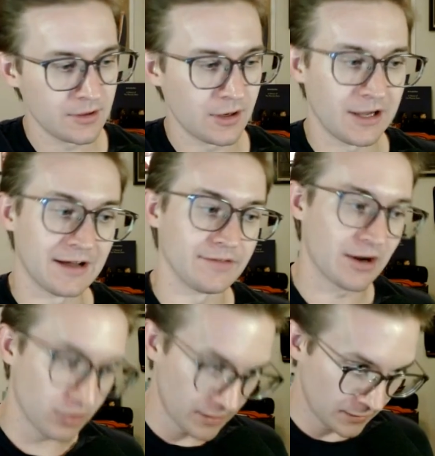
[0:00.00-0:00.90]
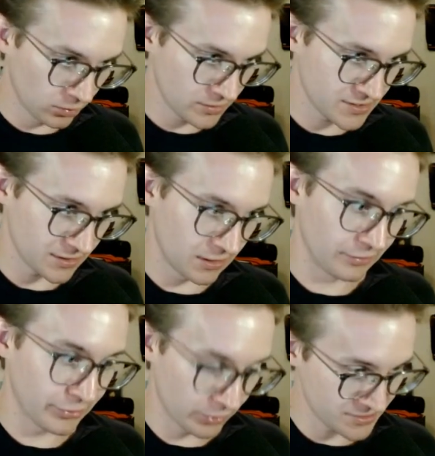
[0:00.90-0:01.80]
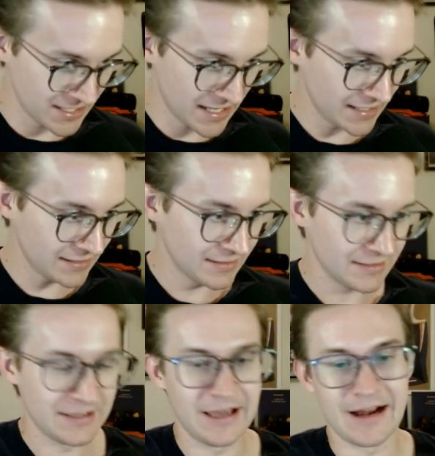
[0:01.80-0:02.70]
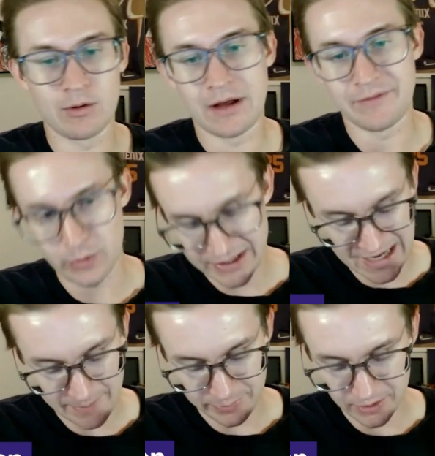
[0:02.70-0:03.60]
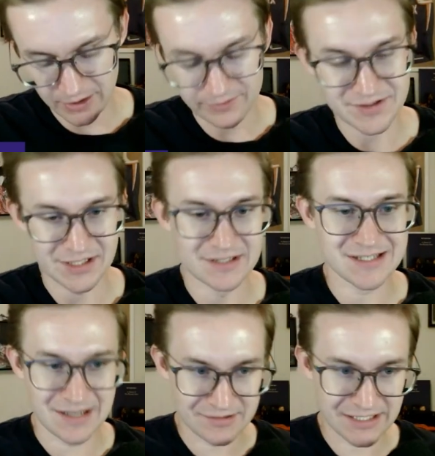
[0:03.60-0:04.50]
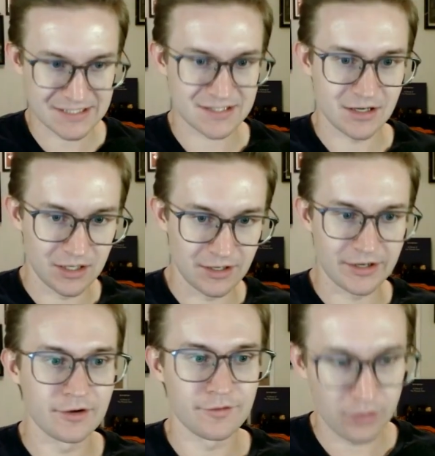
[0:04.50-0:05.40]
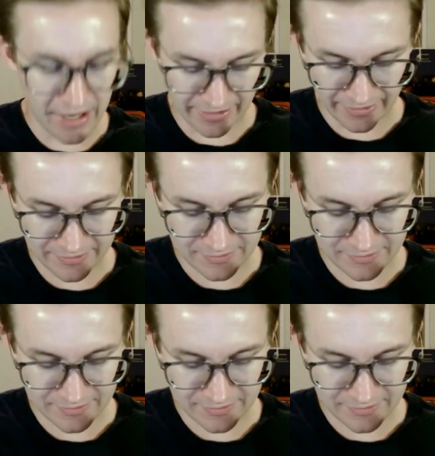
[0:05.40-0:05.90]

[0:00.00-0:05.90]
I'll have Aaron Edwards on Thursday, and I will have a recap of Suns Celtics on Friday.